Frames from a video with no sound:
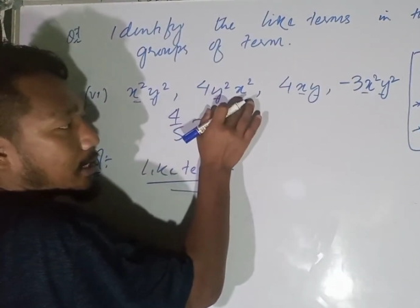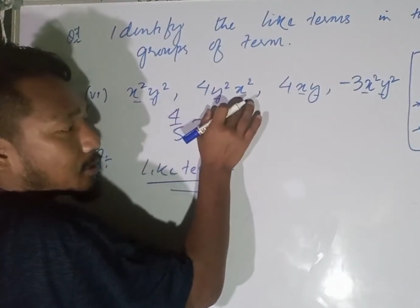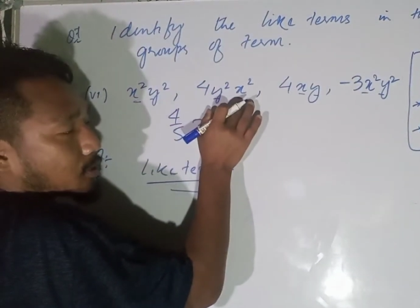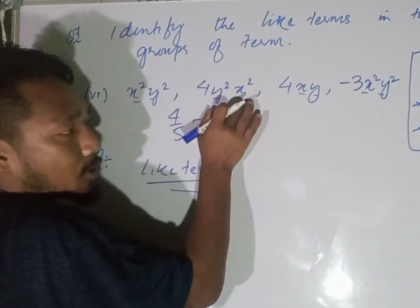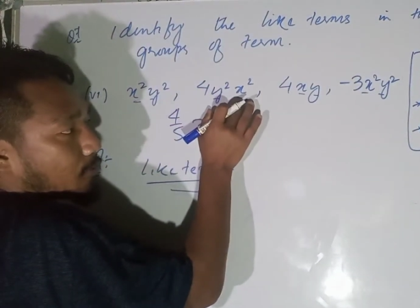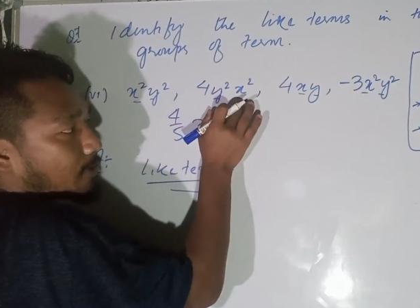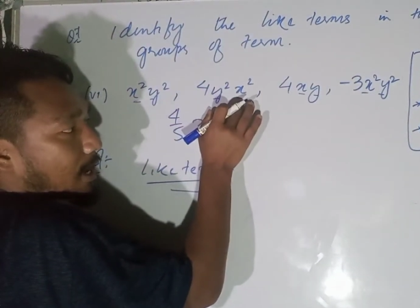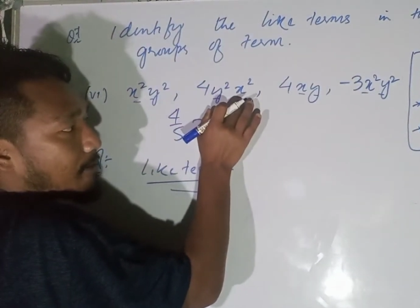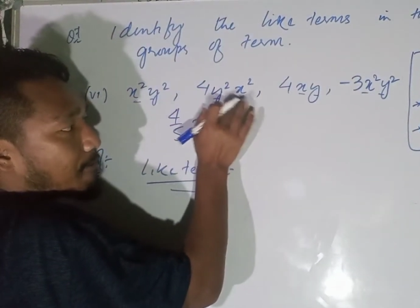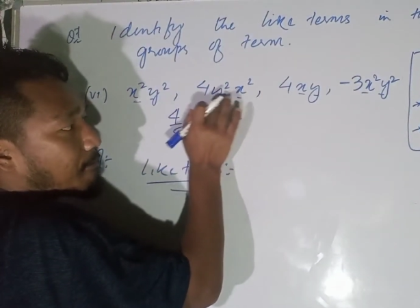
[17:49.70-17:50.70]
square we
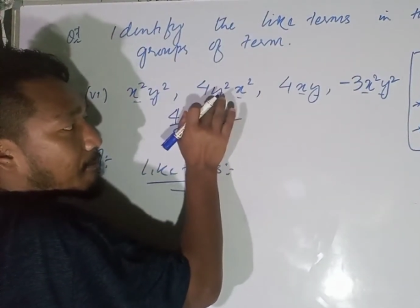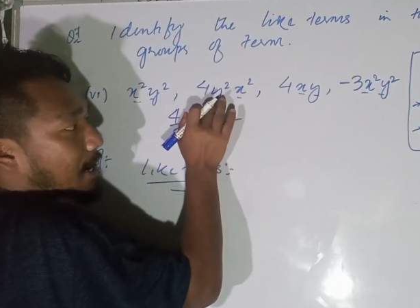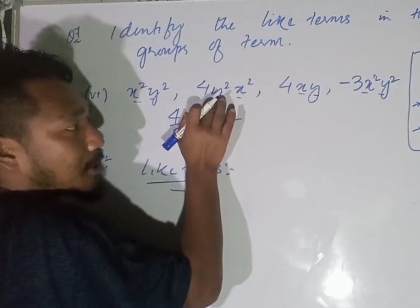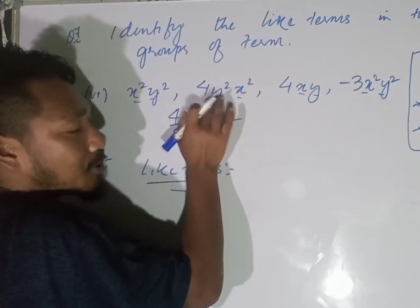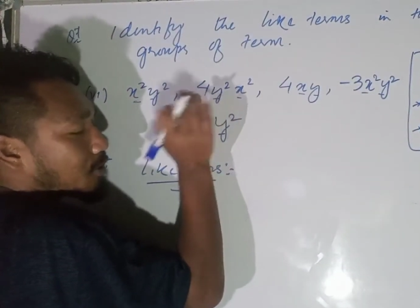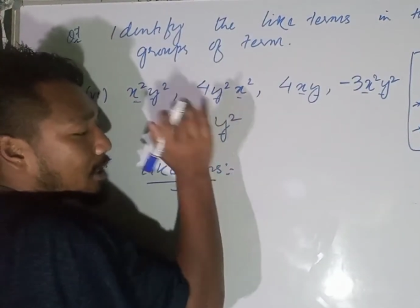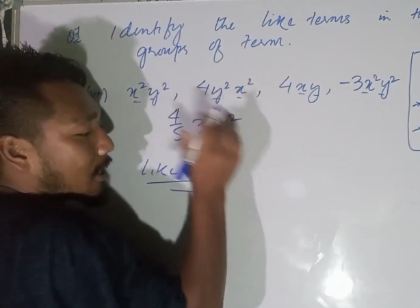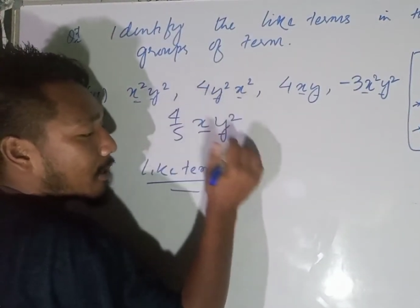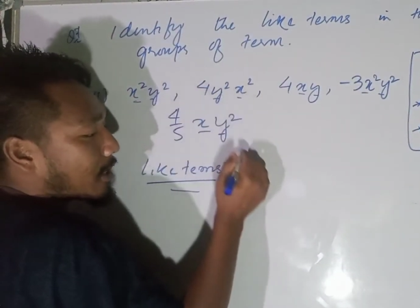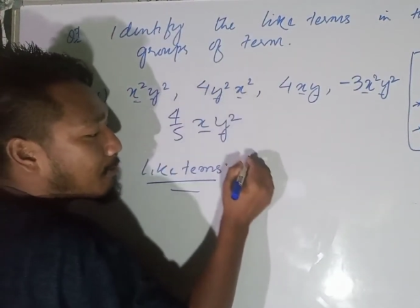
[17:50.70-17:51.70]
have, y square here. That means